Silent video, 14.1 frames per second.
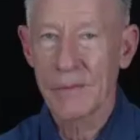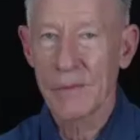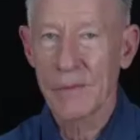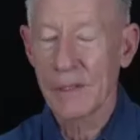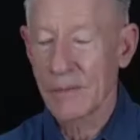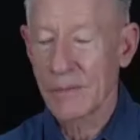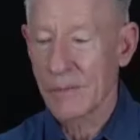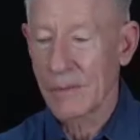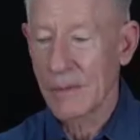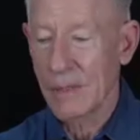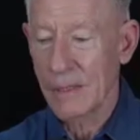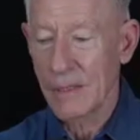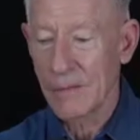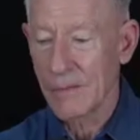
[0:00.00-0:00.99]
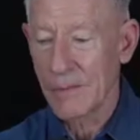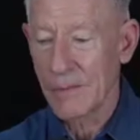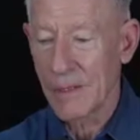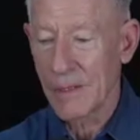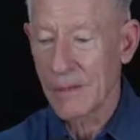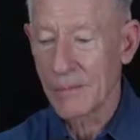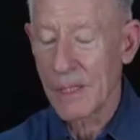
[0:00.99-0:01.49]
in
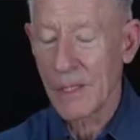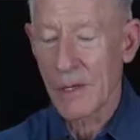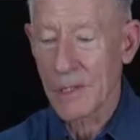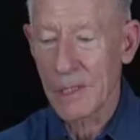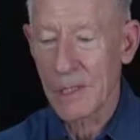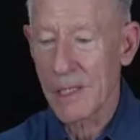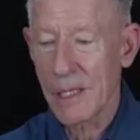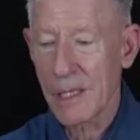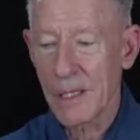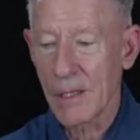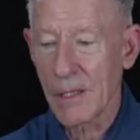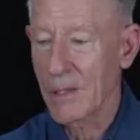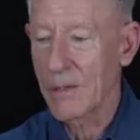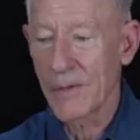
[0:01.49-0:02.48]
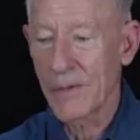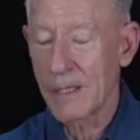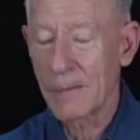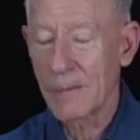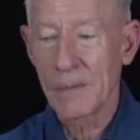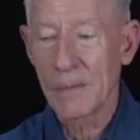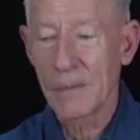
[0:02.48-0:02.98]
the PRCA Hall of
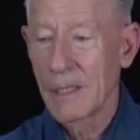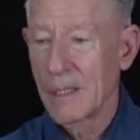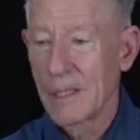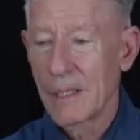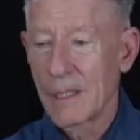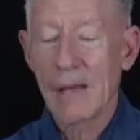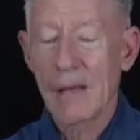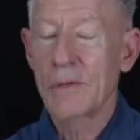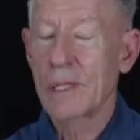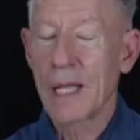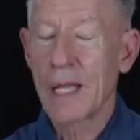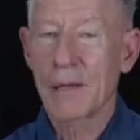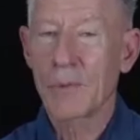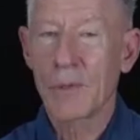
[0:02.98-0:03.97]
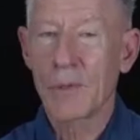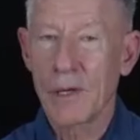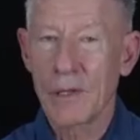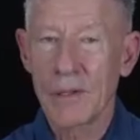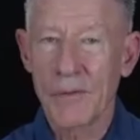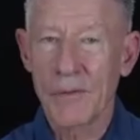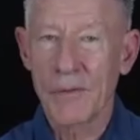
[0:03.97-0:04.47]
Fame, every cowboy
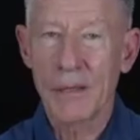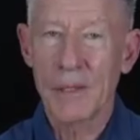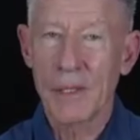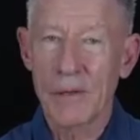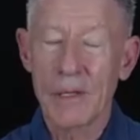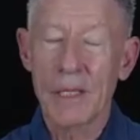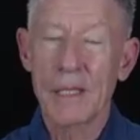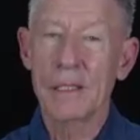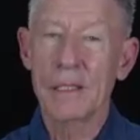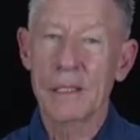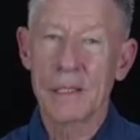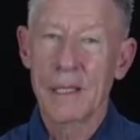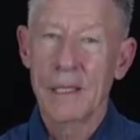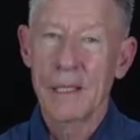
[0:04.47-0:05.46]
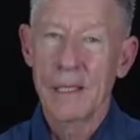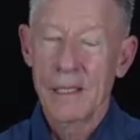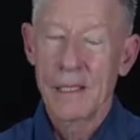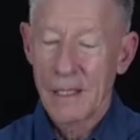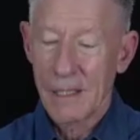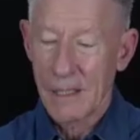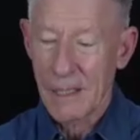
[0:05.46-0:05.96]
Hall of Fame there is.
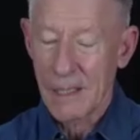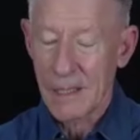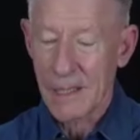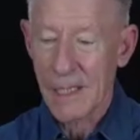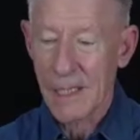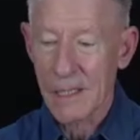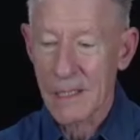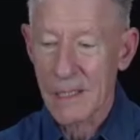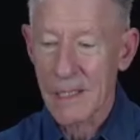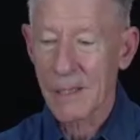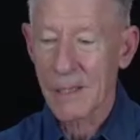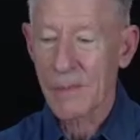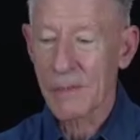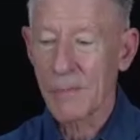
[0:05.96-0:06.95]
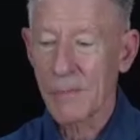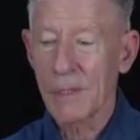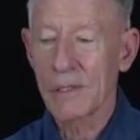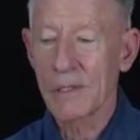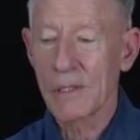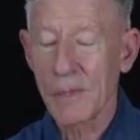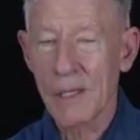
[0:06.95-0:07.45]
He's in it. His name is
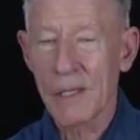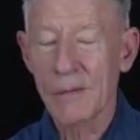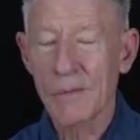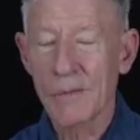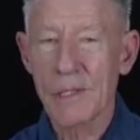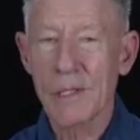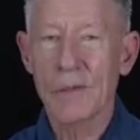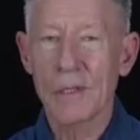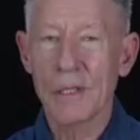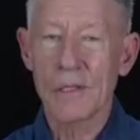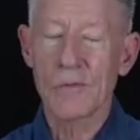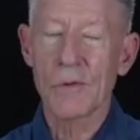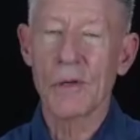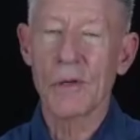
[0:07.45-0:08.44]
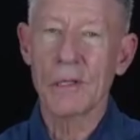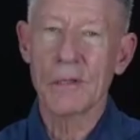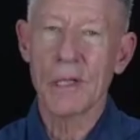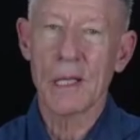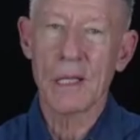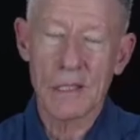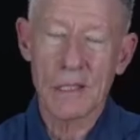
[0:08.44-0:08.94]
Bill Smith. He was known in his rodeo
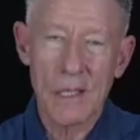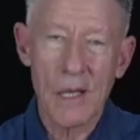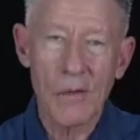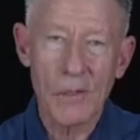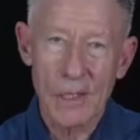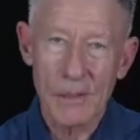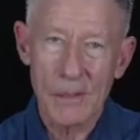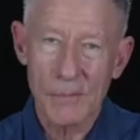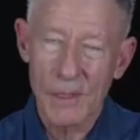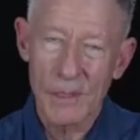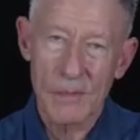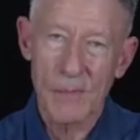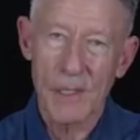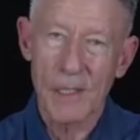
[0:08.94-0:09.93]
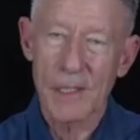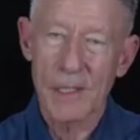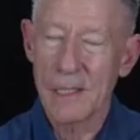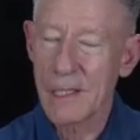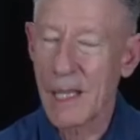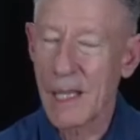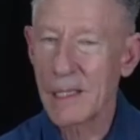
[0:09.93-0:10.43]
days as Cody Bill Smith, and
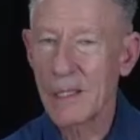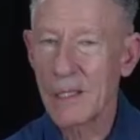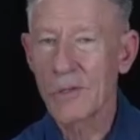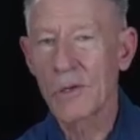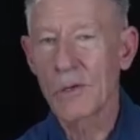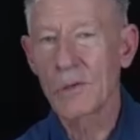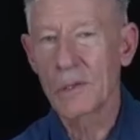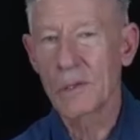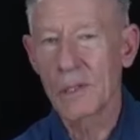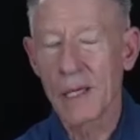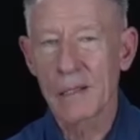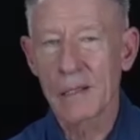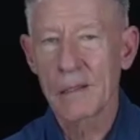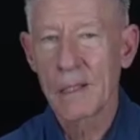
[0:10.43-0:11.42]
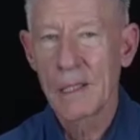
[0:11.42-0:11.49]
he's 80 years old now.